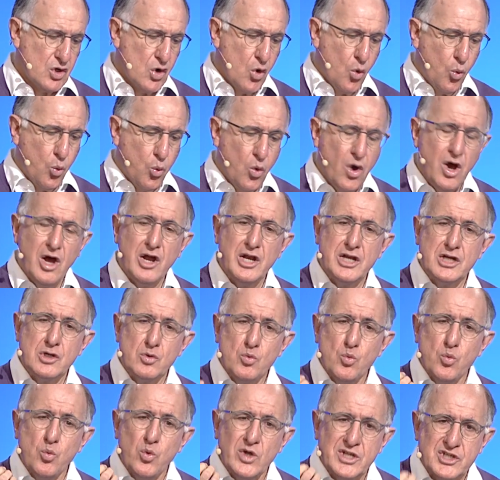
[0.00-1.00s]

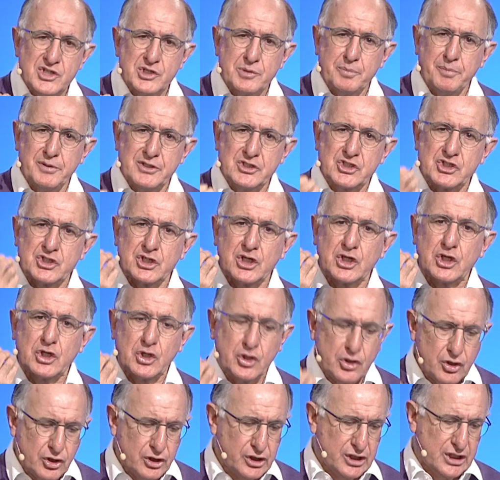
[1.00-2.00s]
One whisper
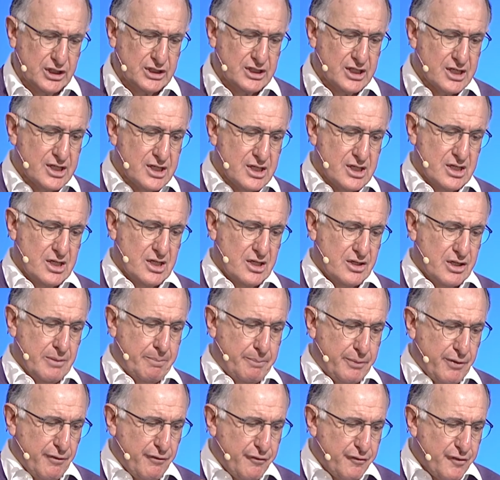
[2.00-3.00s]
secured the
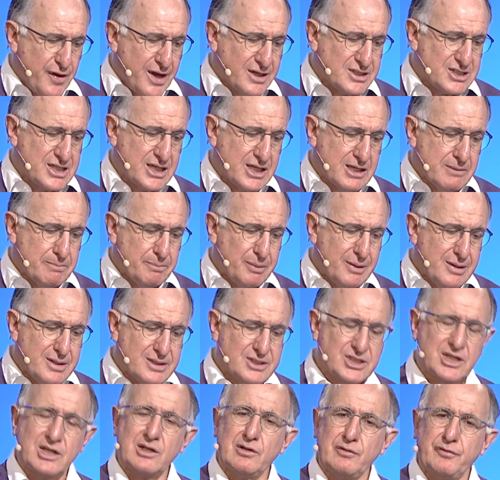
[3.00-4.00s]
prophetic and
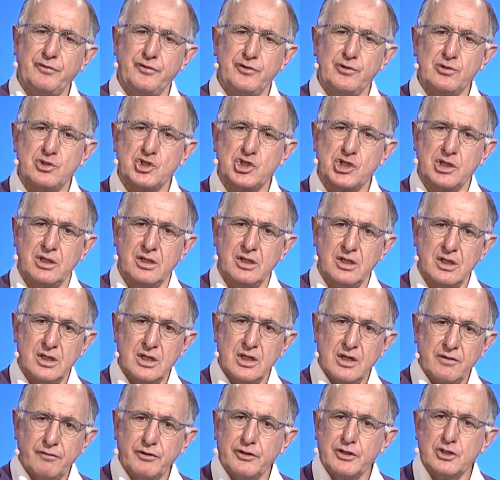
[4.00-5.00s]
political future
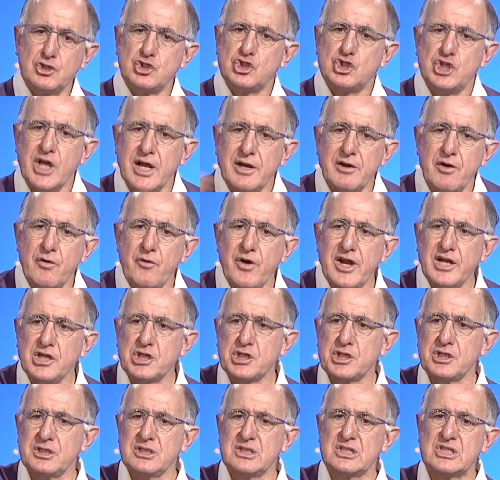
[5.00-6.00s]
for the
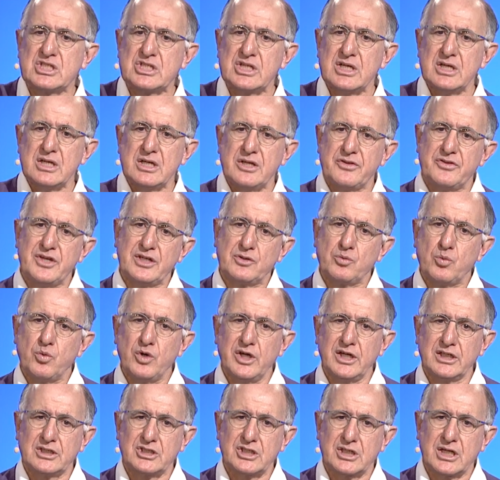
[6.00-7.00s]
generations that
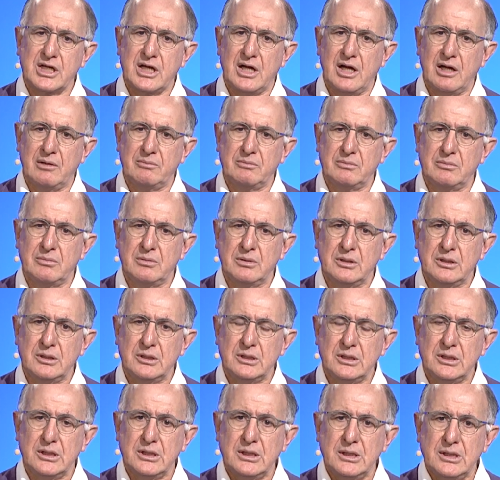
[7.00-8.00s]
were to come.
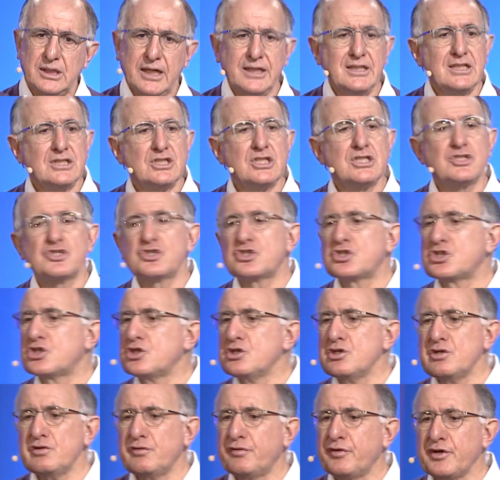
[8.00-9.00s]
And it is
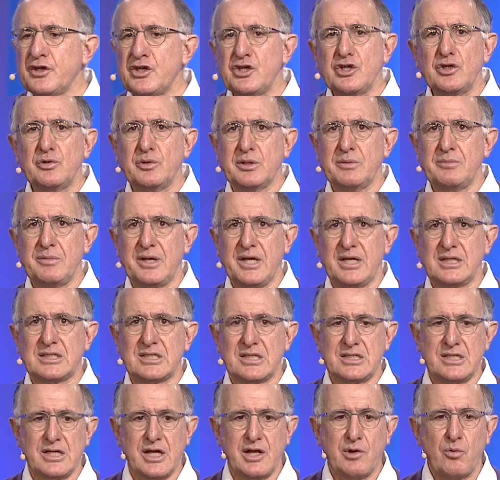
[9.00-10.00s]
true for you and me
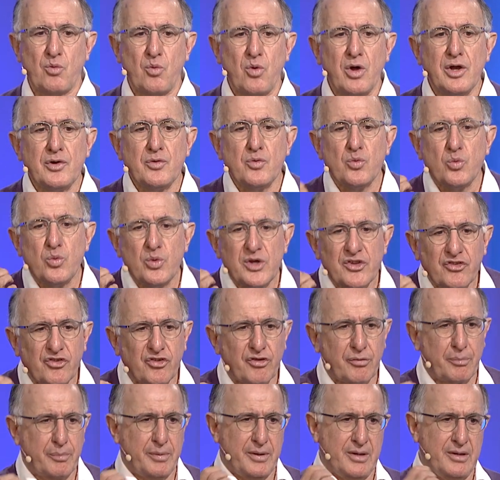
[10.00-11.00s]
today, one
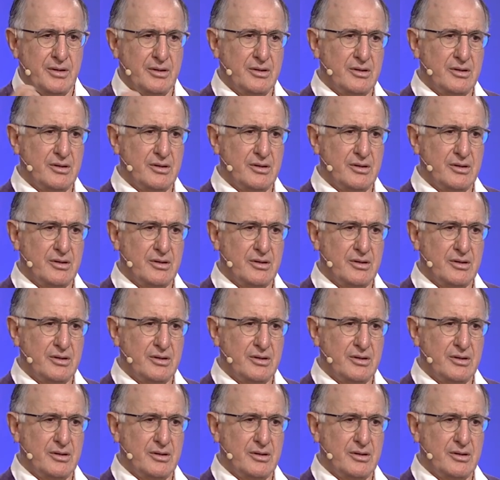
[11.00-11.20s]
whisper.